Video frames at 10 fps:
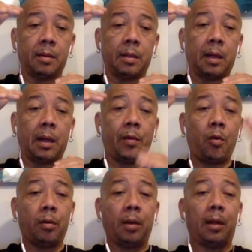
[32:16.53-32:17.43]
I
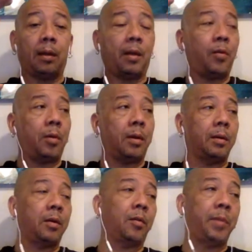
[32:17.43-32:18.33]
don't I don't you
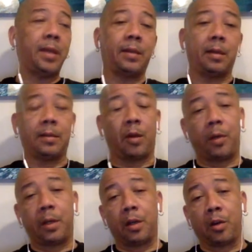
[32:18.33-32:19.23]
know bass Odyssey
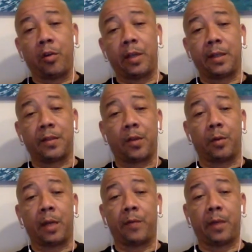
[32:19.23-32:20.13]
one of the greatest
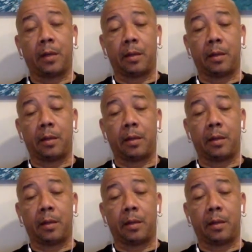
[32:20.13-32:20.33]
sound ever in a